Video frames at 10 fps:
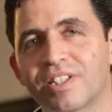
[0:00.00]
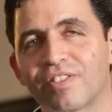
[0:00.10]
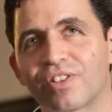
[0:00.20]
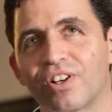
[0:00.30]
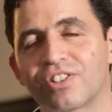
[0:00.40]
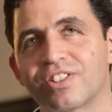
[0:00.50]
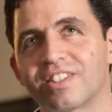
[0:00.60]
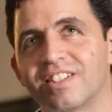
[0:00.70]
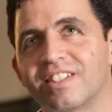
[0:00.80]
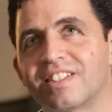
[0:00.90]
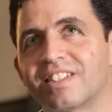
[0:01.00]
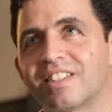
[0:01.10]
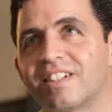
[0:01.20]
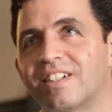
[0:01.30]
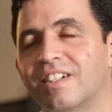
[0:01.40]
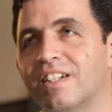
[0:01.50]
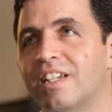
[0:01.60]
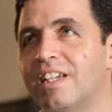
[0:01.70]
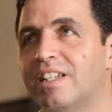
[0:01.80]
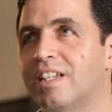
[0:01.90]
self-consciousness uh,
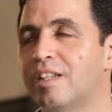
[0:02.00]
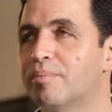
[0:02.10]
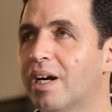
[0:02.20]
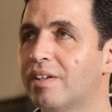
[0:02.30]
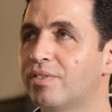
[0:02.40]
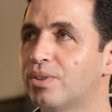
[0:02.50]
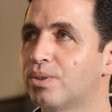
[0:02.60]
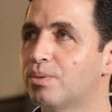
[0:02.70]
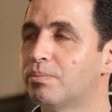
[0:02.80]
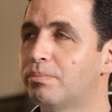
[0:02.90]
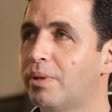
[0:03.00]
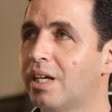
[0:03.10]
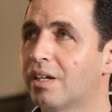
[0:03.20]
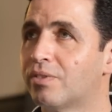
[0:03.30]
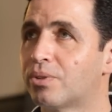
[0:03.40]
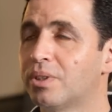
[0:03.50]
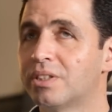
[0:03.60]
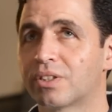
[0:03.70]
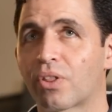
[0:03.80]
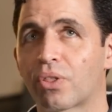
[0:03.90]
in in my view may have a
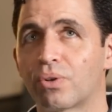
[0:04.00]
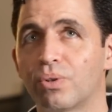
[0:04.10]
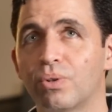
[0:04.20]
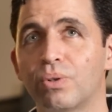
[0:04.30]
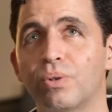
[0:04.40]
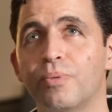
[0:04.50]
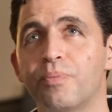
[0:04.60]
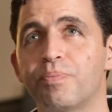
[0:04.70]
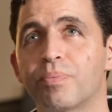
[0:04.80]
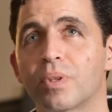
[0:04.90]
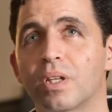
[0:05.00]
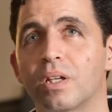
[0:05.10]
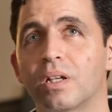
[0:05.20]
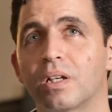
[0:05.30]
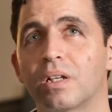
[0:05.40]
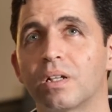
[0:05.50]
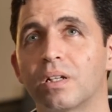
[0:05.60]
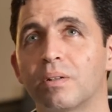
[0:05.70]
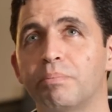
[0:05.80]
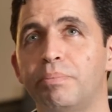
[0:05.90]
reason through
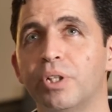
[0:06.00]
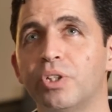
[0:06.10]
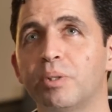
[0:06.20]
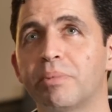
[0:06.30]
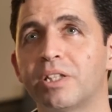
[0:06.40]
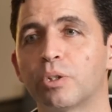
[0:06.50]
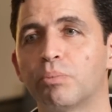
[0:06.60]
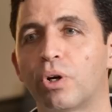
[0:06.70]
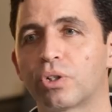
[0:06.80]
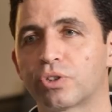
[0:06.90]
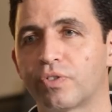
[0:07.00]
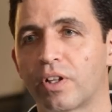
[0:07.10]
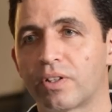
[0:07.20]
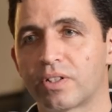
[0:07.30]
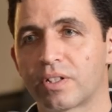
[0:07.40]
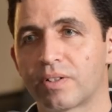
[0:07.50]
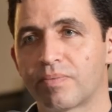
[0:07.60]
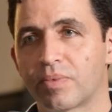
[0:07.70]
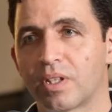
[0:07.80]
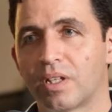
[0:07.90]
building mental models of others
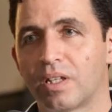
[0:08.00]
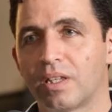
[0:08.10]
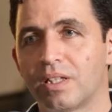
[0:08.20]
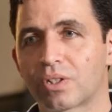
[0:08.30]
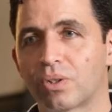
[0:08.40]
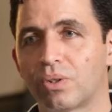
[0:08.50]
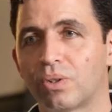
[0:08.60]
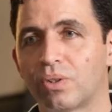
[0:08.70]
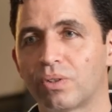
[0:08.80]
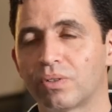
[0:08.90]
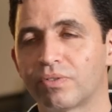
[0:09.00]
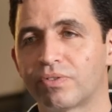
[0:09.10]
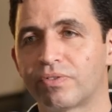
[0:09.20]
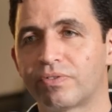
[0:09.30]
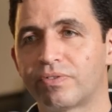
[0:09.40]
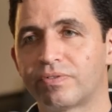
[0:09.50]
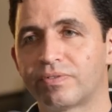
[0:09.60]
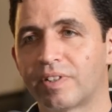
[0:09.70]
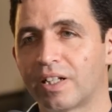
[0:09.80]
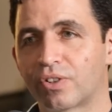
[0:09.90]
this whole
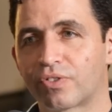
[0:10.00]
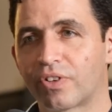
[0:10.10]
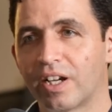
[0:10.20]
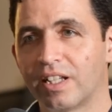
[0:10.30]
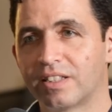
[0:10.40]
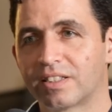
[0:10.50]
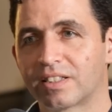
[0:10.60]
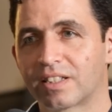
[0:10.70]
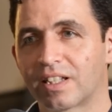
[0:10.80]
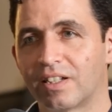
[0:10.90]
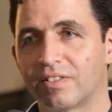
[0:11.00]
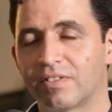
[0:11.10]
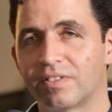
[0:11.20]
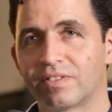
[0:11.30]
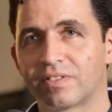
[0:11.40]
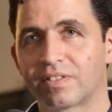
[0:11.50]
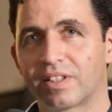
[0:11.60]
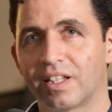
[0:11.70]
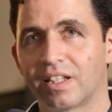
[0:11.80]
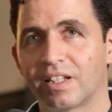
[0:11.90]
fight or fright kind of
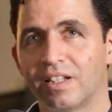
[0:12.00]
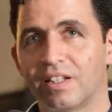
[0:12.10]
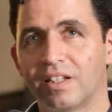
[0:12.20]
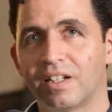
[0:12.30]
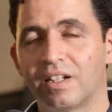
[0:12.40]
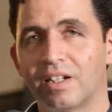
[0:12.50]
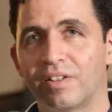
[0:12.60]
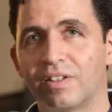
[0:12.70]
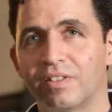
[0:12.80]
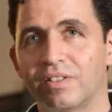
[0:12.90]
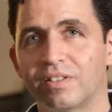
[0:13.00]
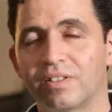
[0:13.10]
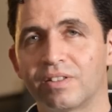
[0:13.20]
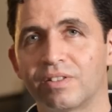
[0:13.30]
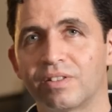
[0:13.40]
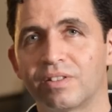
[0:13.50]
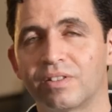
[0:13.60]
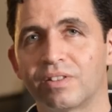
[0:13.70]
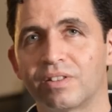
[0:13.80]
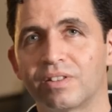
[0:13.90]
thing uh,
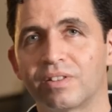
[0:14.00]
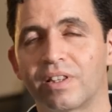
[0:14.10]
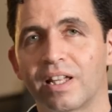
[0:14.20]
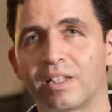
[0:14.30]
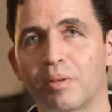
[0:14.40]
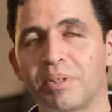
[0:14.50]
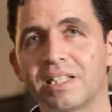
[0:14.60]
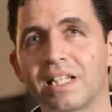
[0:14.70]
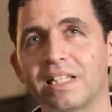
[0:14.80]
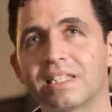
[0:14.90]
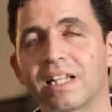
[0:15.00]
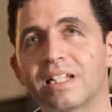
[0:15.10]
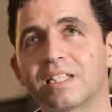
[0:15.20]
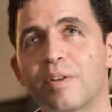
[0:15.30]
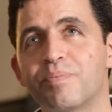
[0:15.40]
that that basically says